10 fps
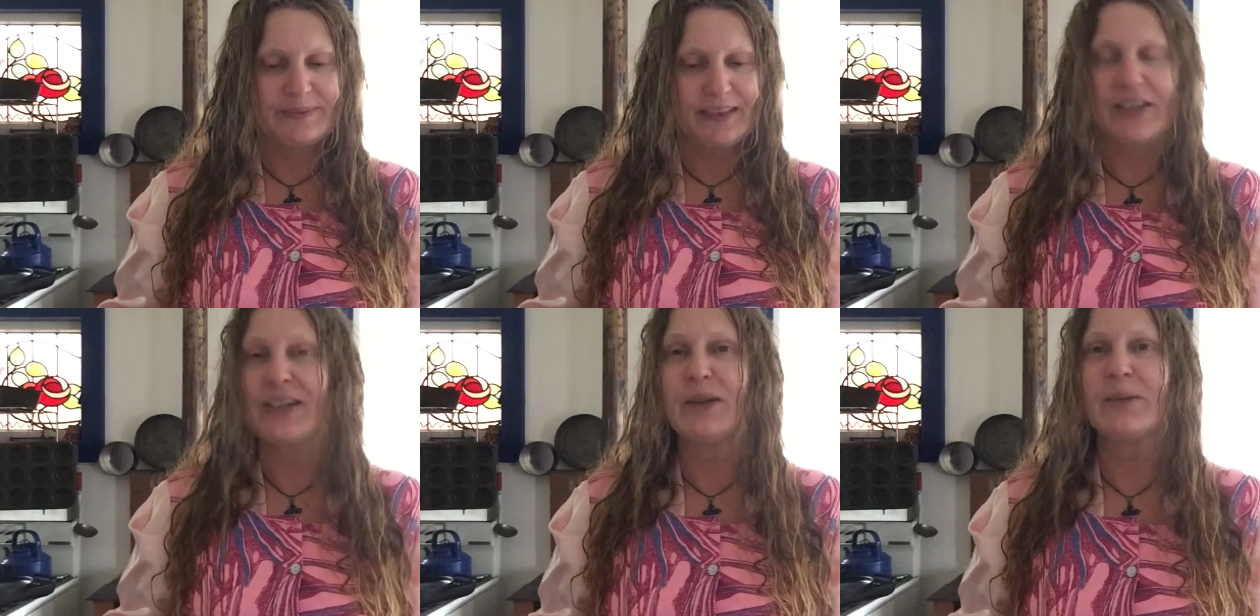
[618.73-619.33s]
I
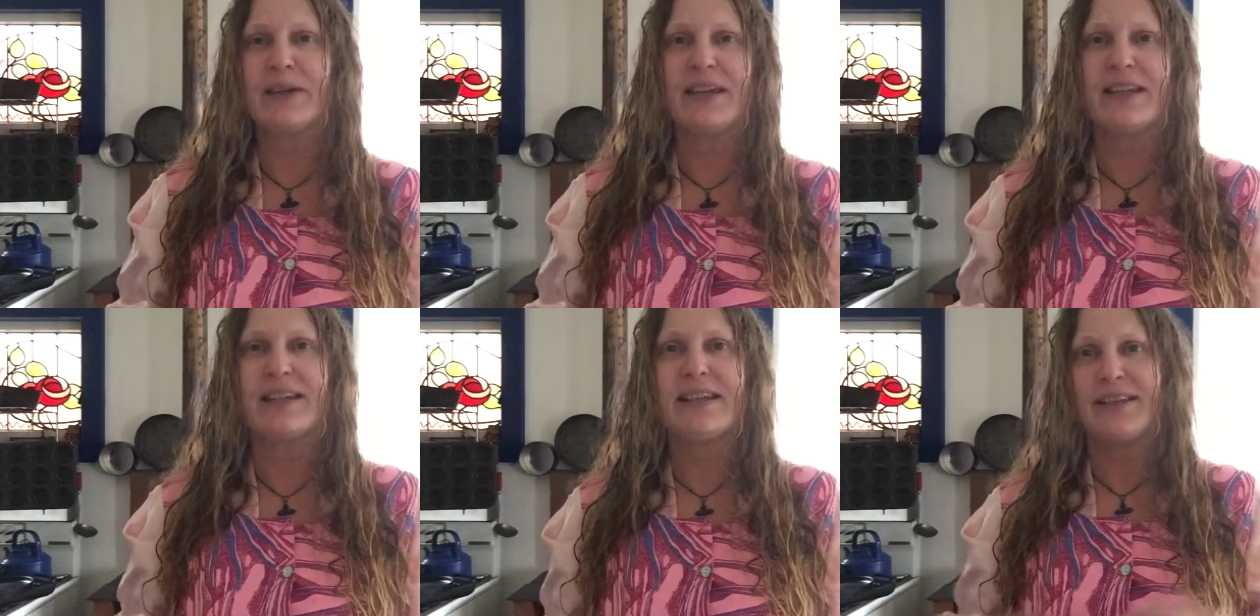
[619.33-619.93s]
don't know where
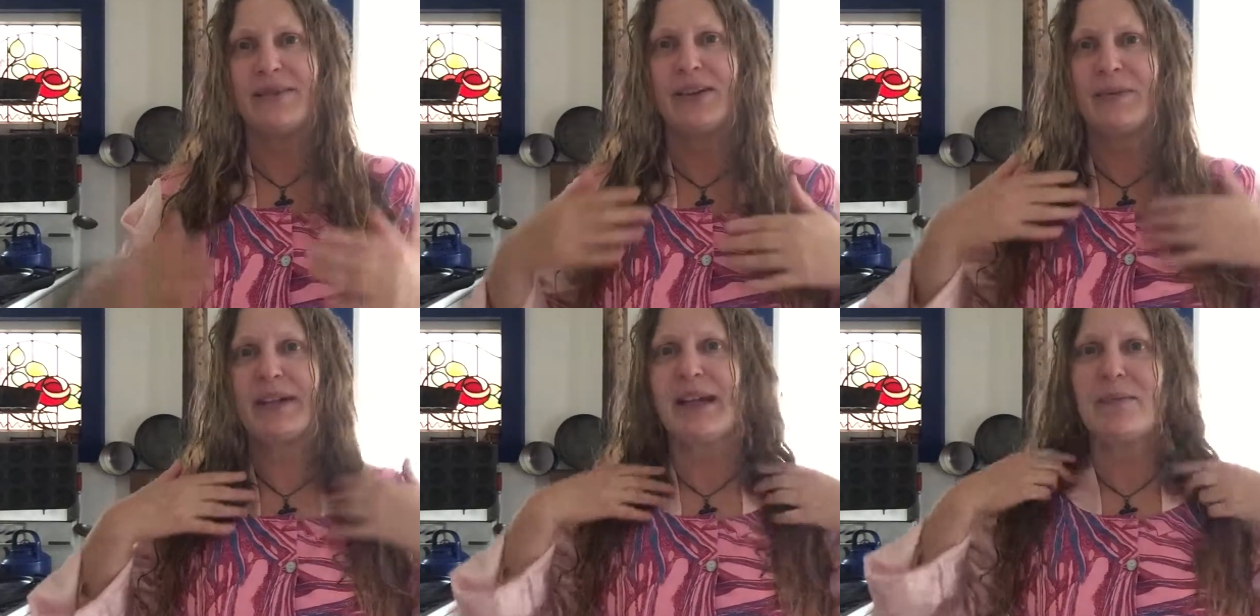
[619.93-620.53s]
that sense of
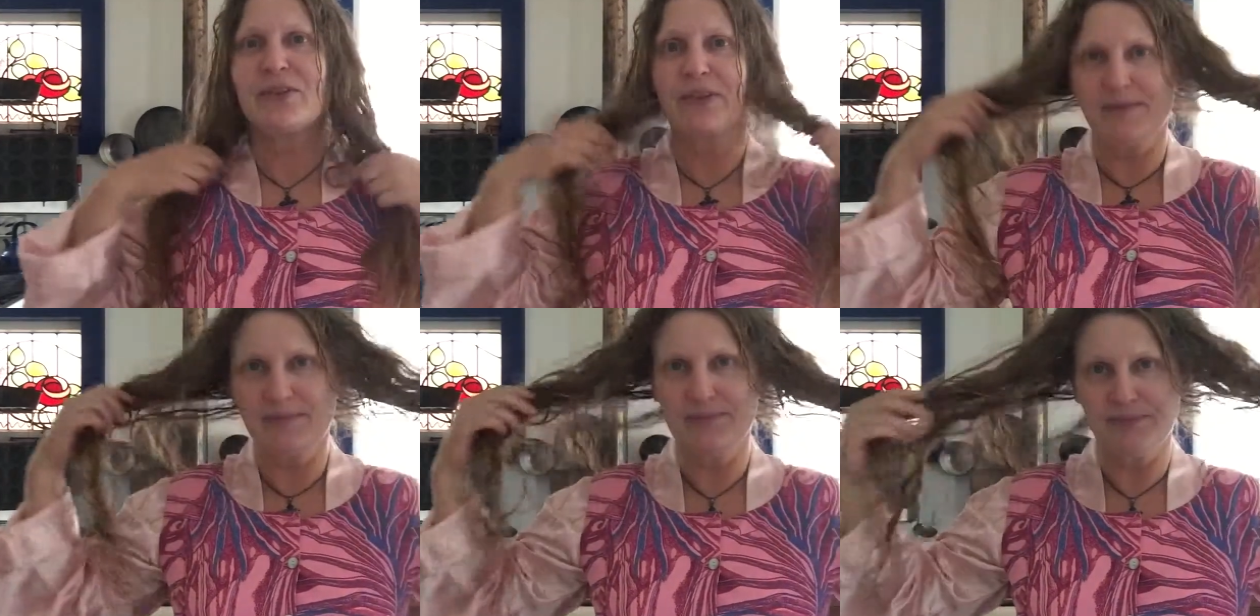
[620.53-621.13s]
humour comes from.